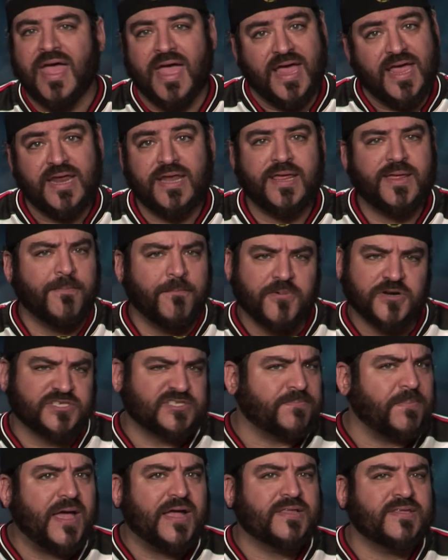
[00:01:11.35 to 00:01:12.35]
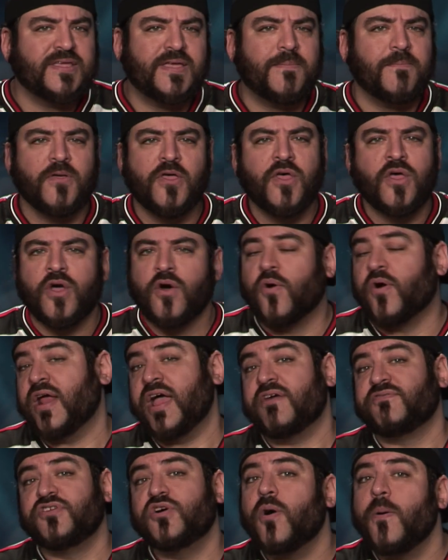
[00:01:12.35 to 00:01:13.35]
hate him, respect him,
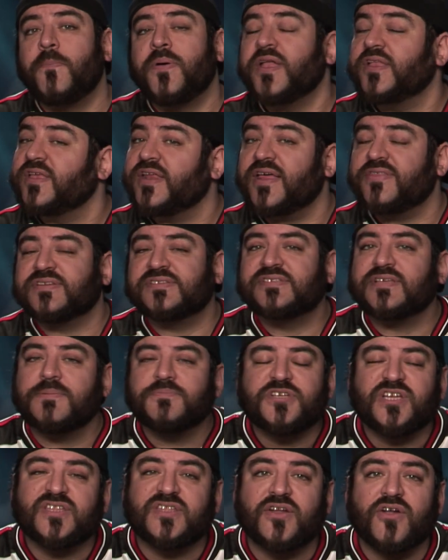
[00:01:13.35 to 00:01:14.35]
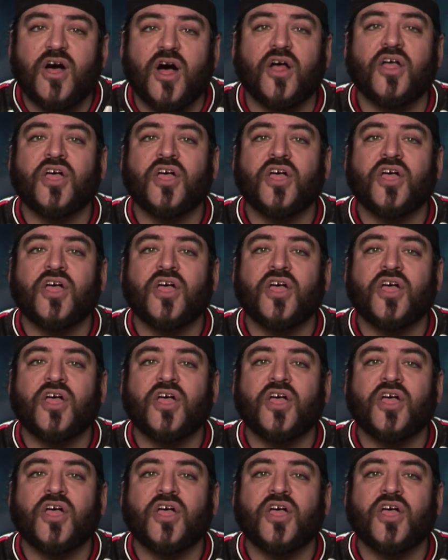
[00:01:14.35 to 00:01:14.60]
or have no opinion on the subject at